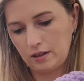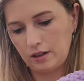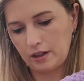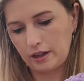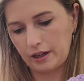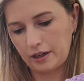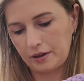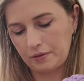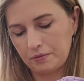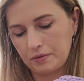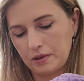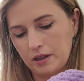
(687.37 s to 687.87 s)

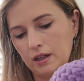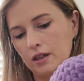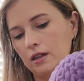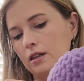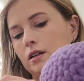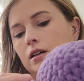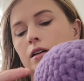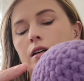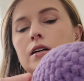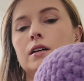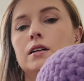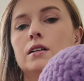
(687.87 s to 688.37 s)
Okay,
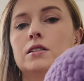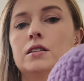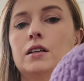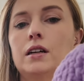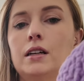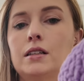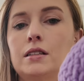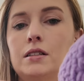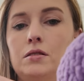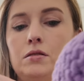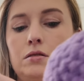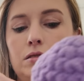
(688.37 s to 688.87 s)
so
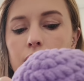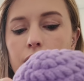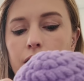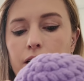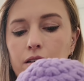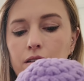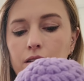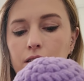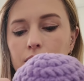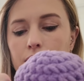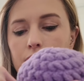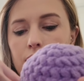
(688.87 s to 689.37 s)
his little
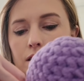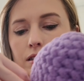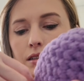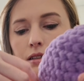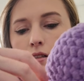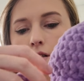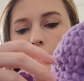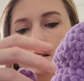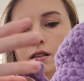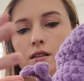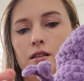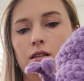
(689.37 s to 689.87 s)
tail is
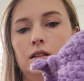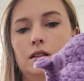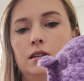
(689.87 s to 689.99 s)
done.